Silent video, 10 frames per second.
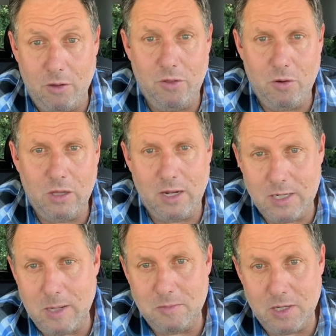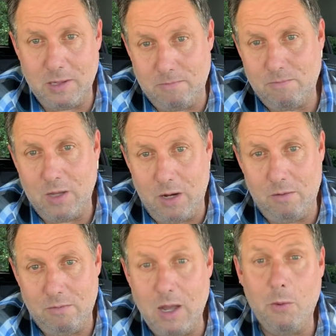Although a lot of times I
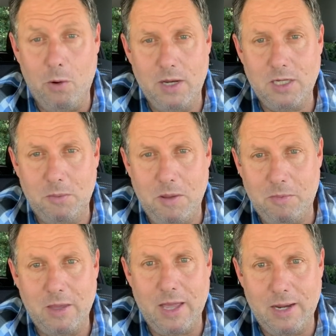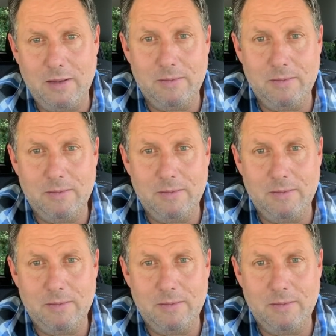want to tell people that,